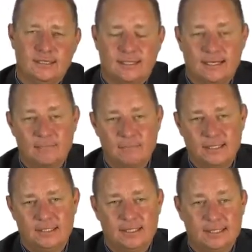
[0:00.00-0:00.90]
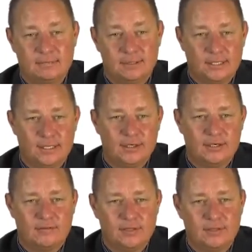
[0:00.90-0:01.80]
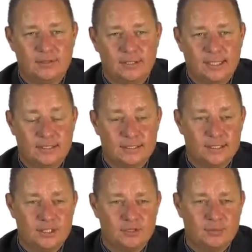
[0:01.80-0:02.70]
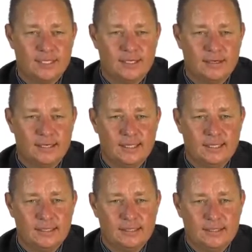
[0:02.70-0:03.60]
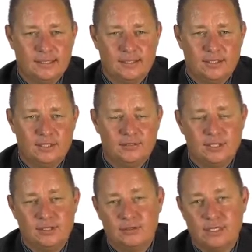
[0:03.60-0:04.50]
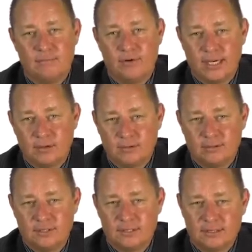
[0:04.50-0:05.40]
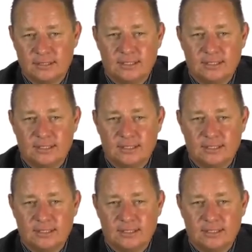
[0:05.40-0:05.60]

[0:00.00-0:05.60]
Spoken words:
Companies Act, but there you have to look at Section 29, the duty to keep records,